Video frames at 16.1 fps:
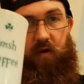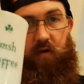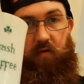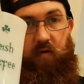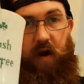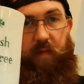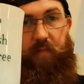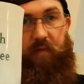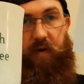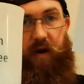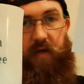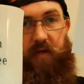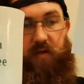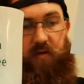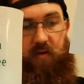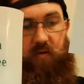Great
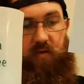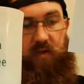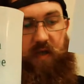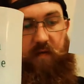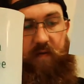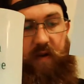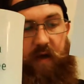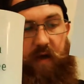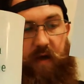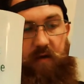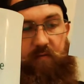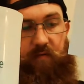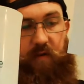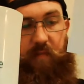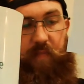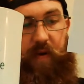price too, $7
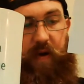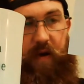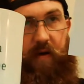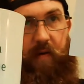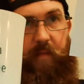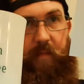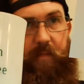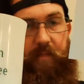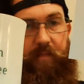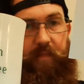for the pair.